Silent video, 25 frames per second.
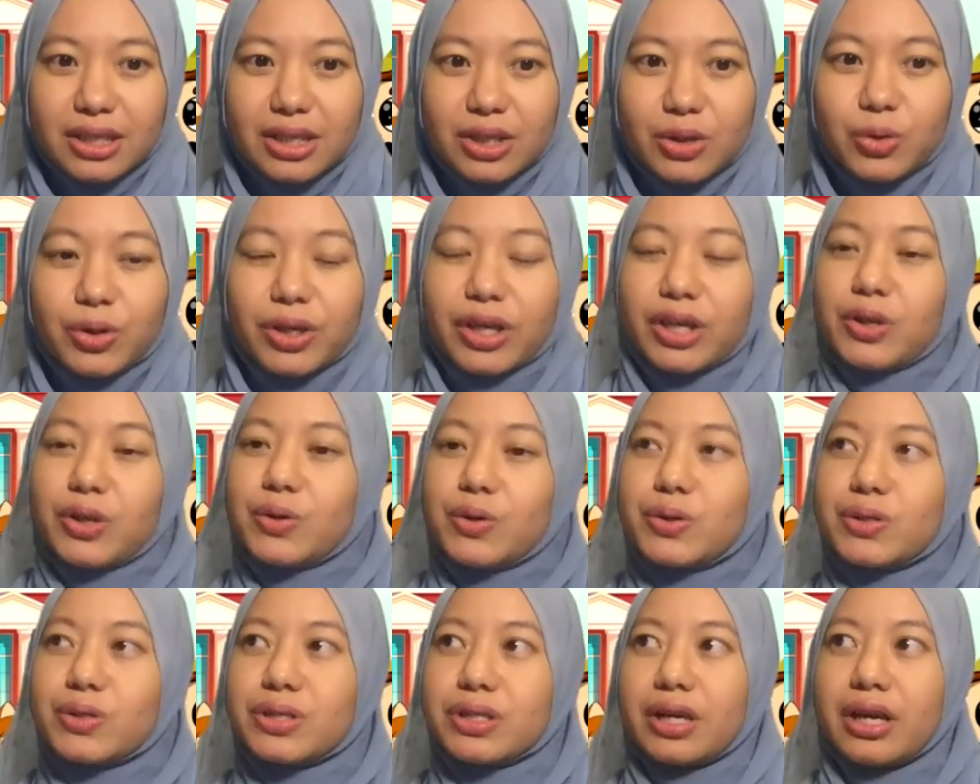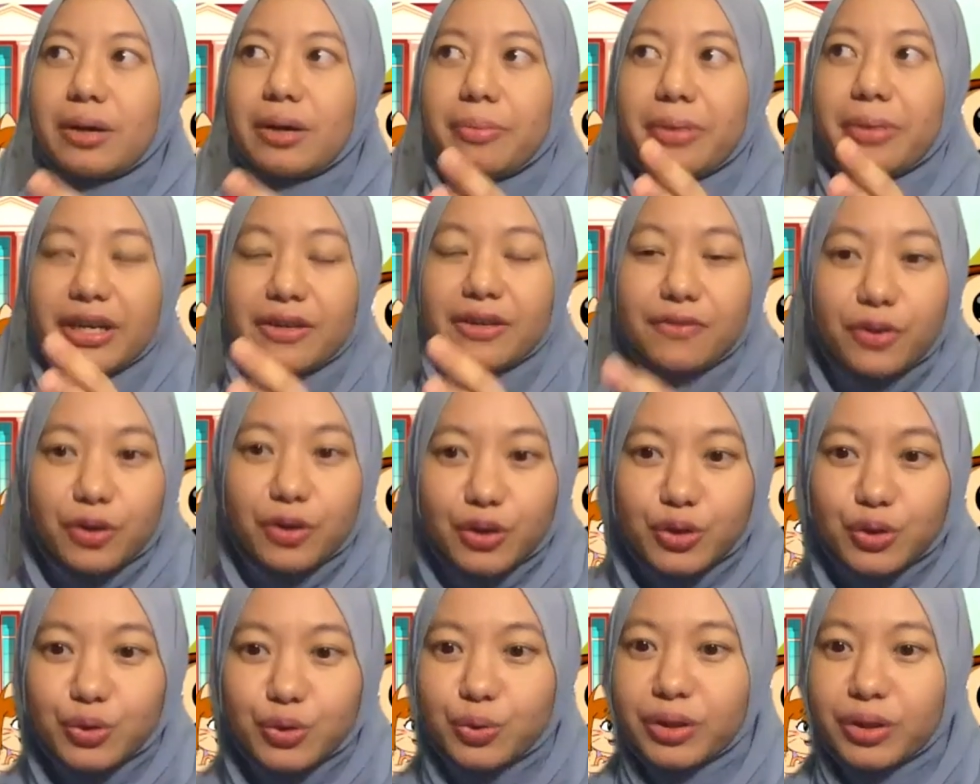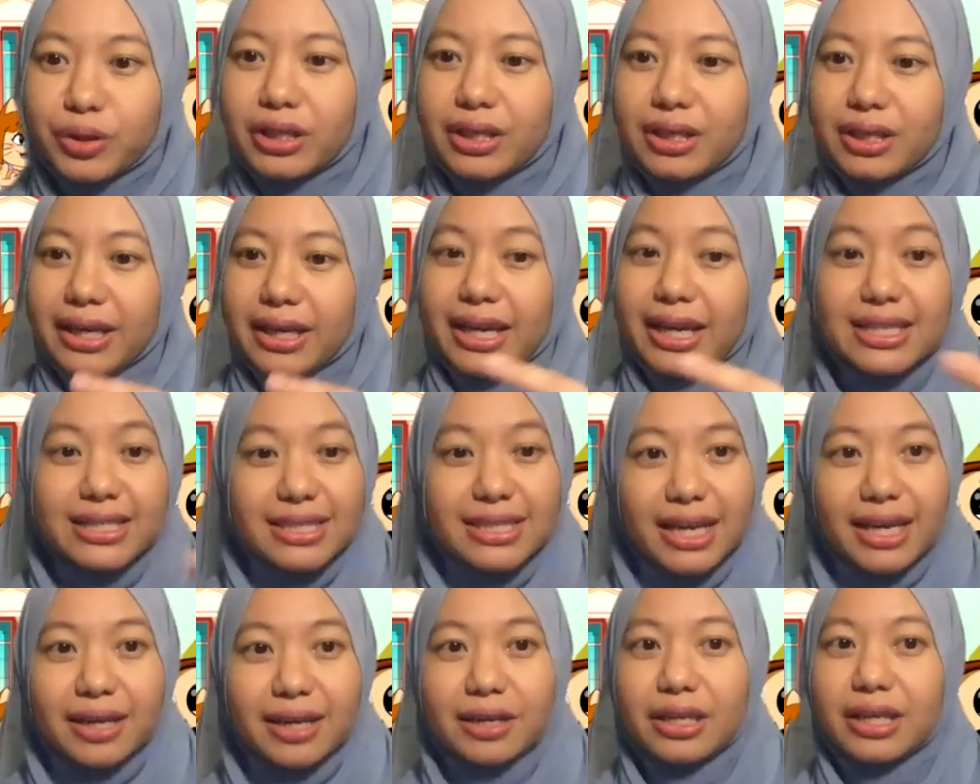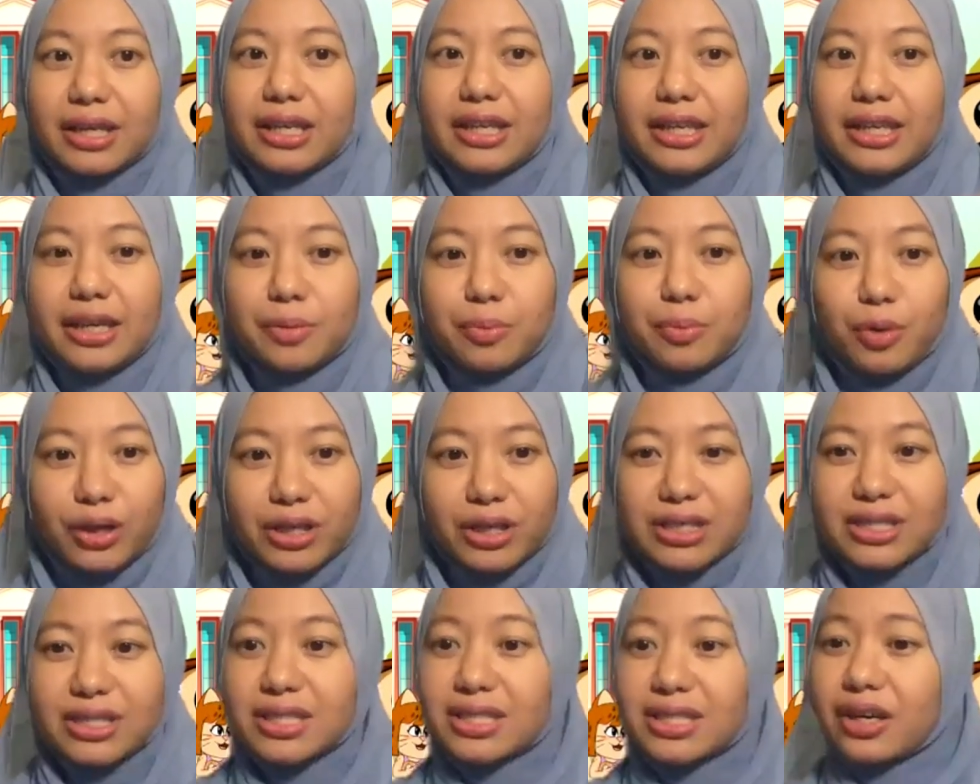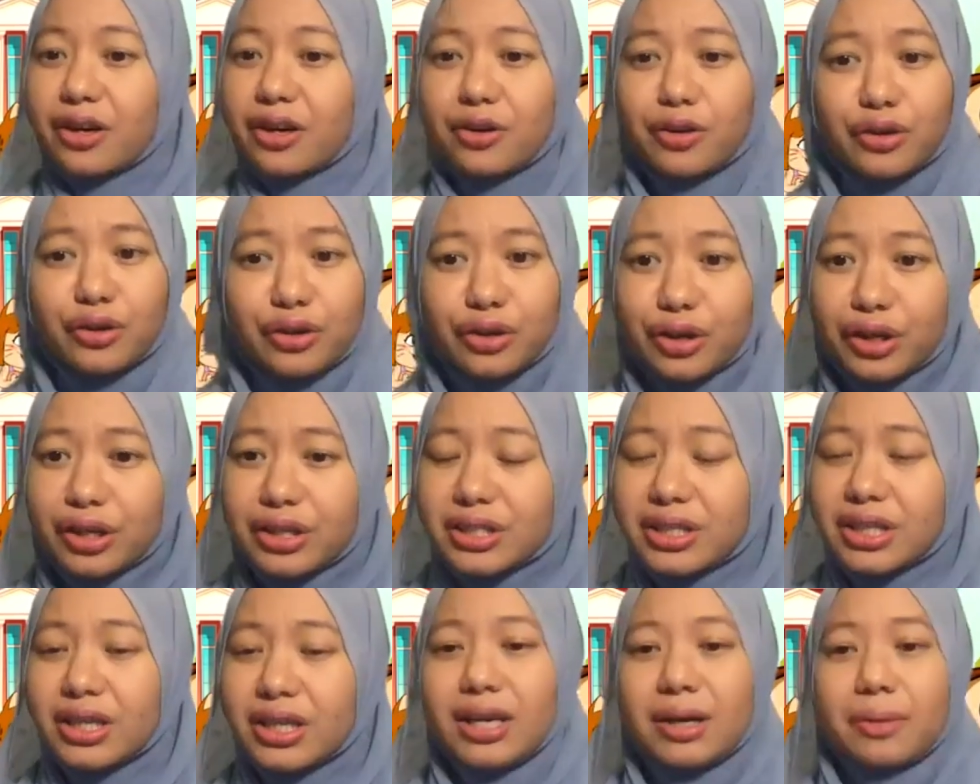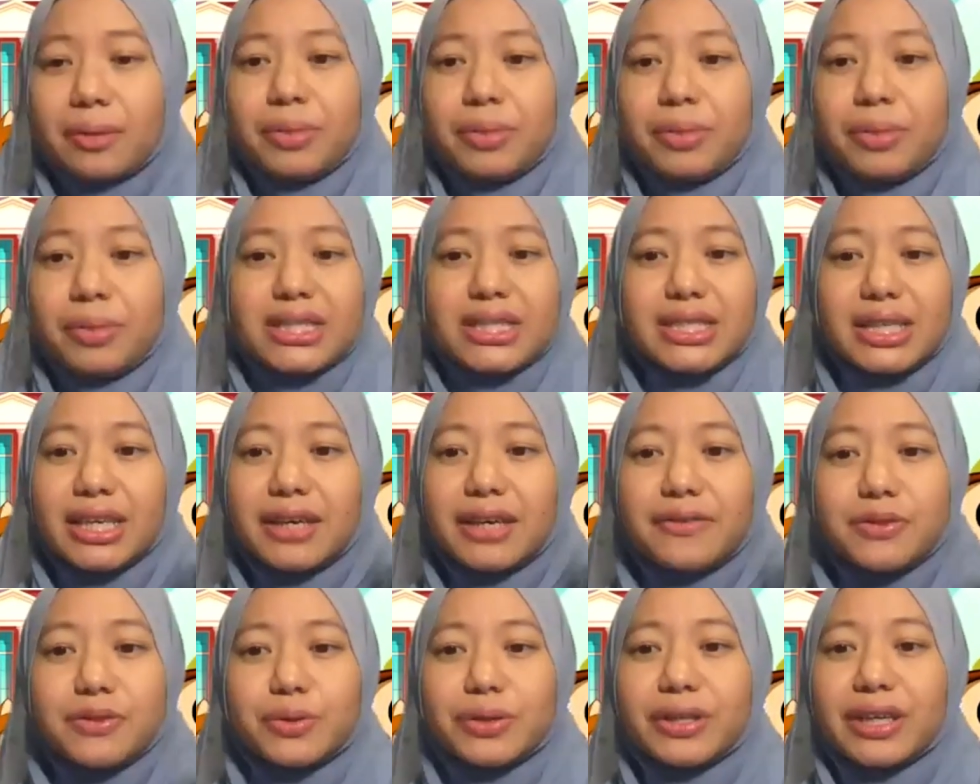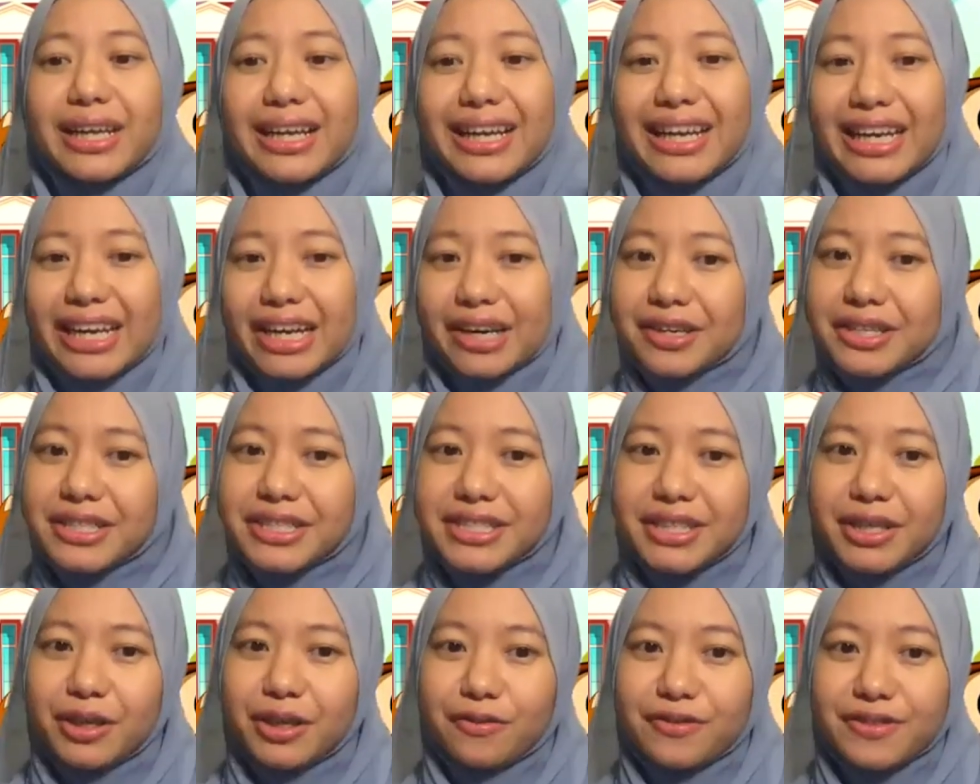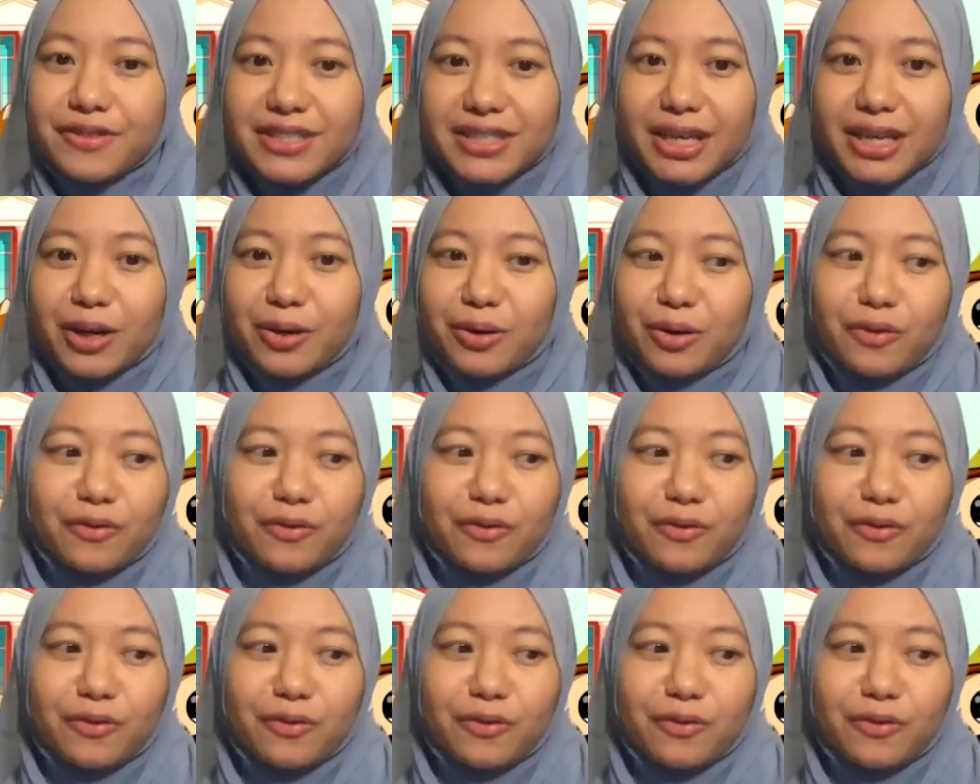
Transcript: You can mm. use, uh, but if you're doing, like I said, in the ear monitors are good because it gives you the clarity of sound.